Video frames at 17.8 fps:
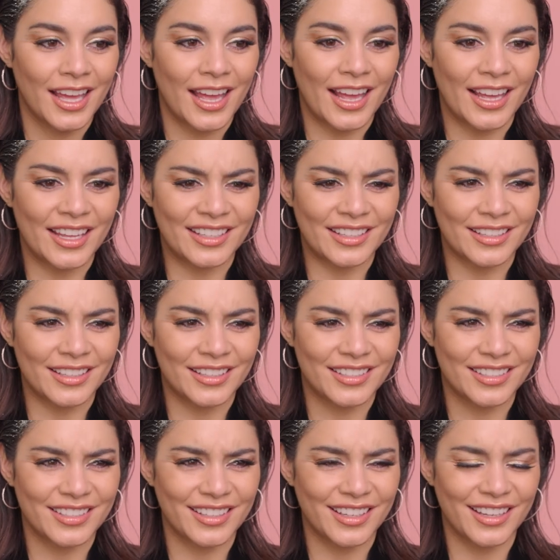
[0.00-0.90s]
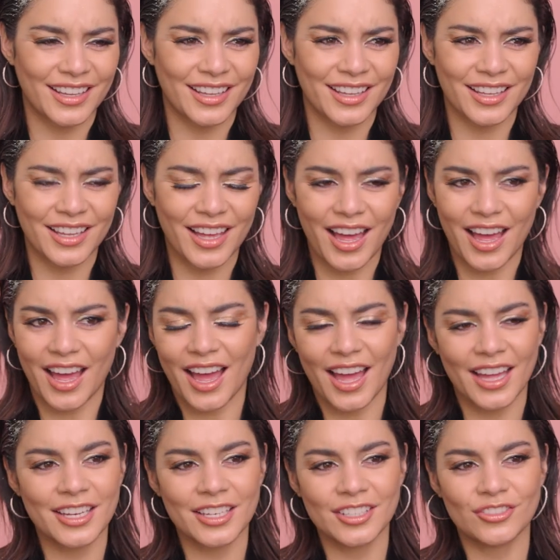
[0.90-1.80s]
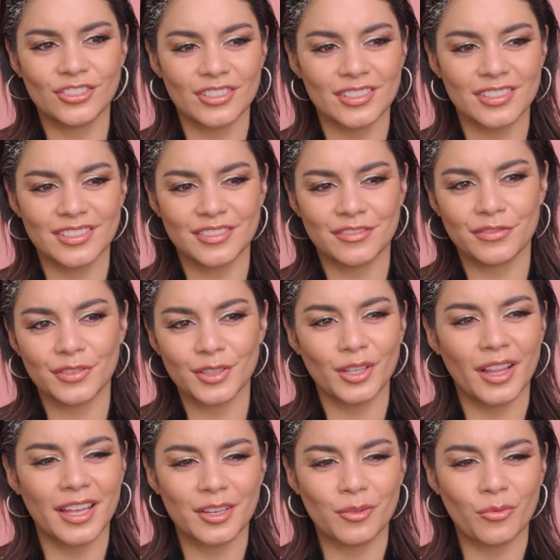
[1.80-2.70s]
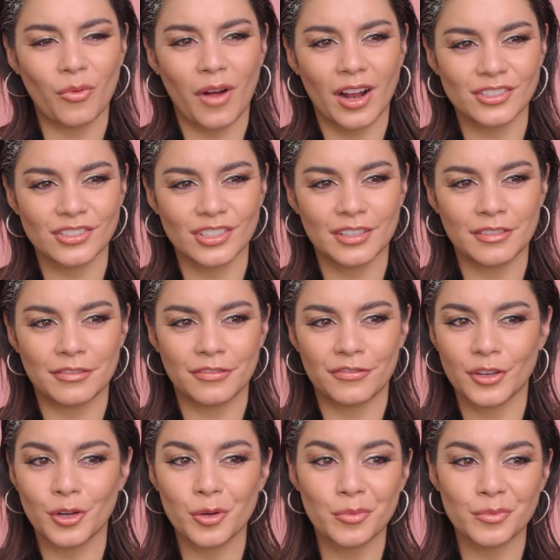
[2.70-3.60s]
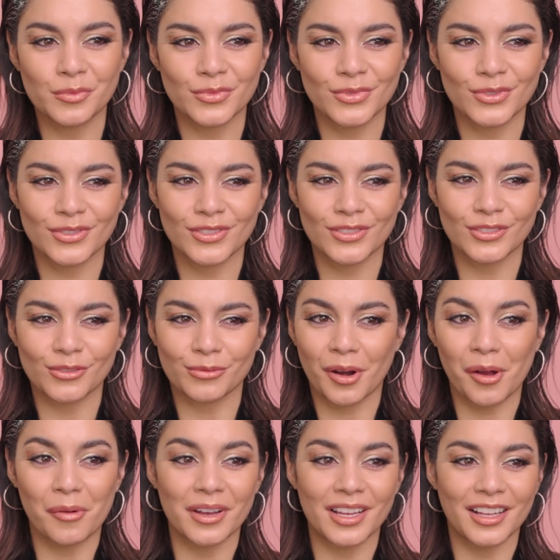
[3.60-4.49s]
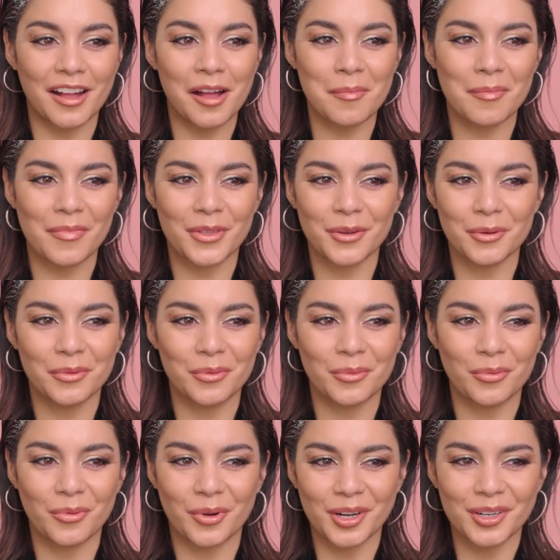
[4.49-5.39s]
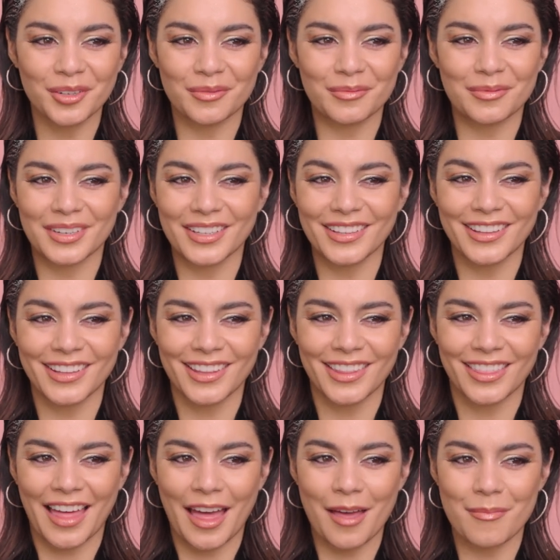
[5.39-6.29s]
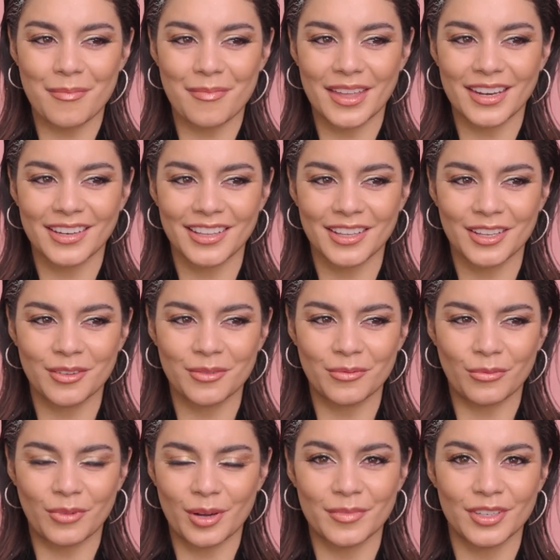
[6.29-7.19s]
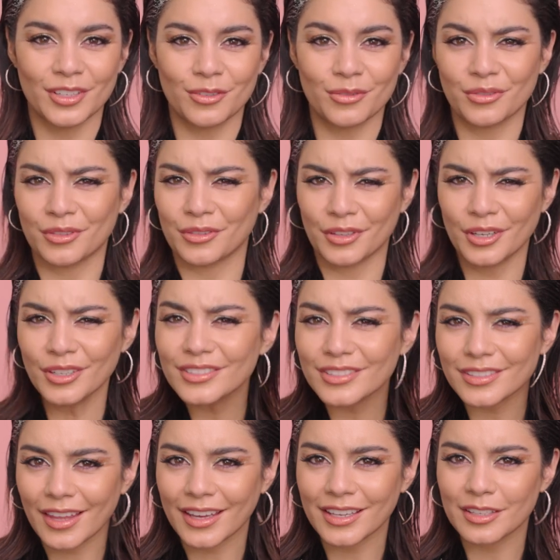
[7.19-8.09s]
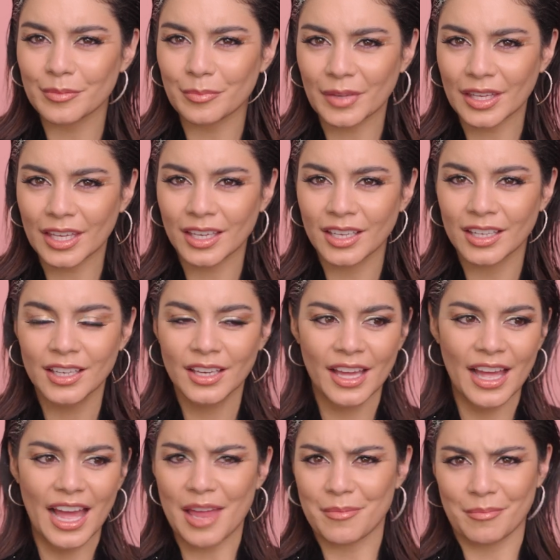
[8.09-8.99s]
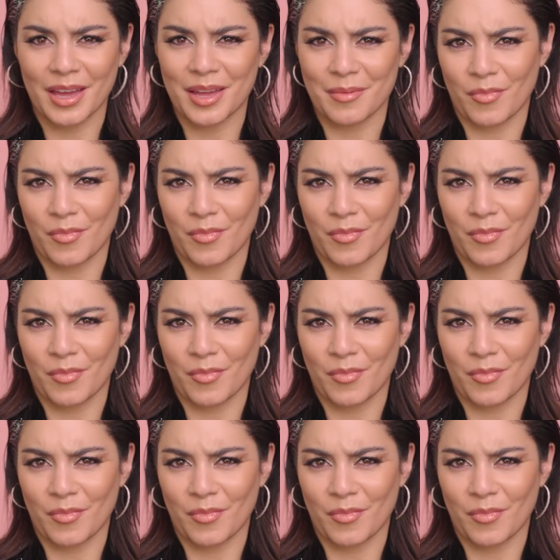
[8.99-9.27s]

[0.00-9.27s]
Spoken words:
and I just feel like watching films growing up, there weren't really that many women who looked like me and my